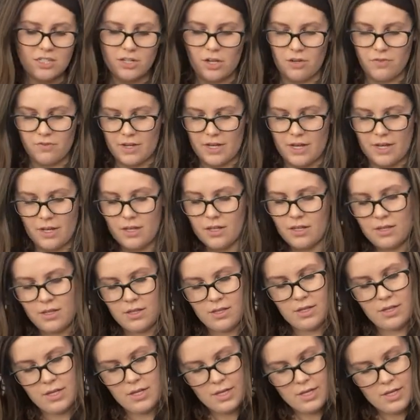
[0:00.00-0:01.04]
Nova,
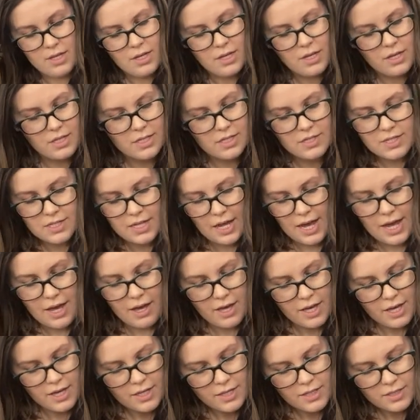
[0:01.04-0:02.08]

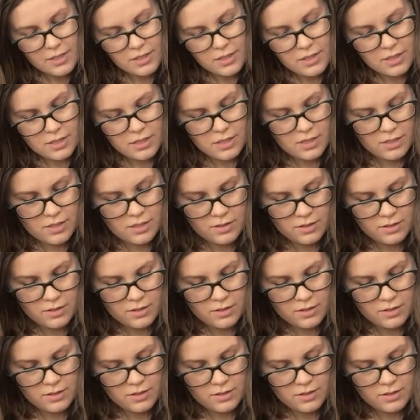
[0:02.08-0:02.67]
size,